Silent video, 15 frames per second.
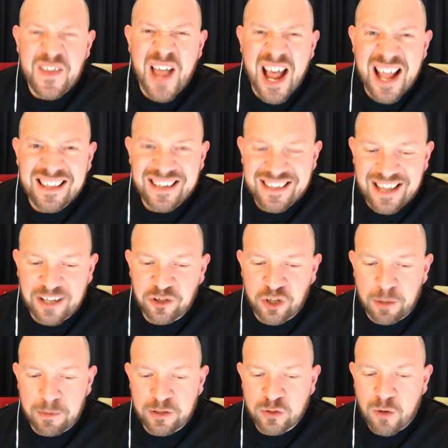I did that,
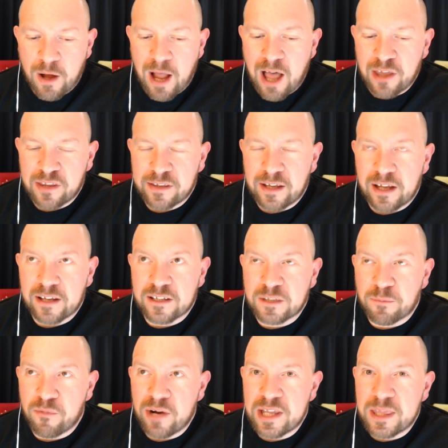Jamie. So I think I
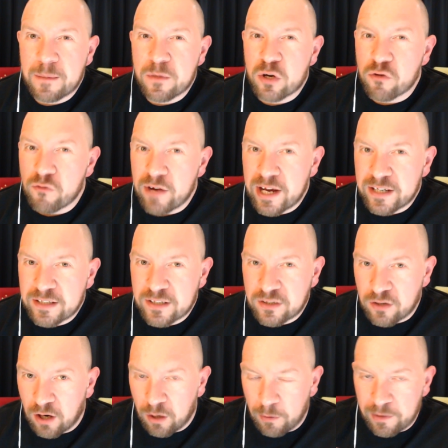sprayed them grey to
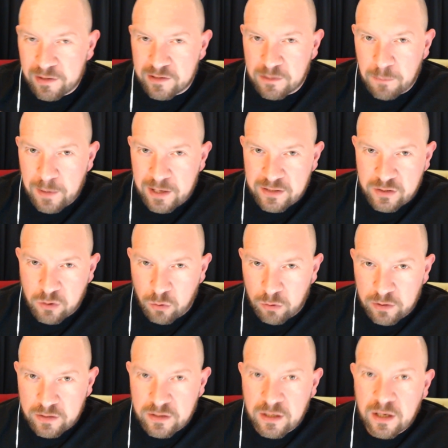start with as a base
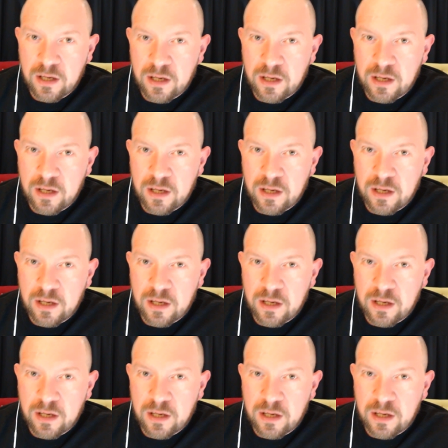coat,